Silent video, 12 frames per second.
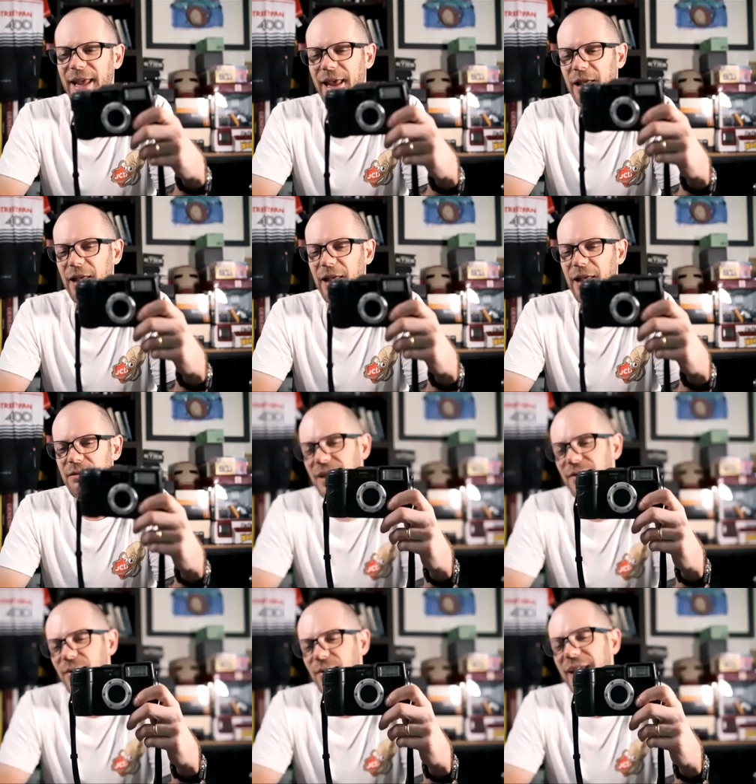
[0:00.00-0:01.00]

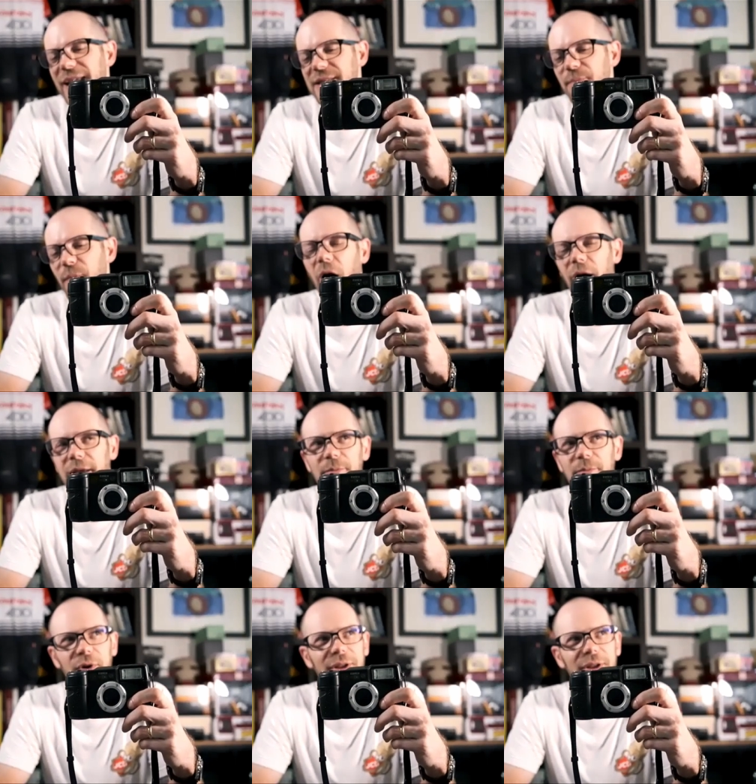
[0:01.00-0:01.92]
it is mine, but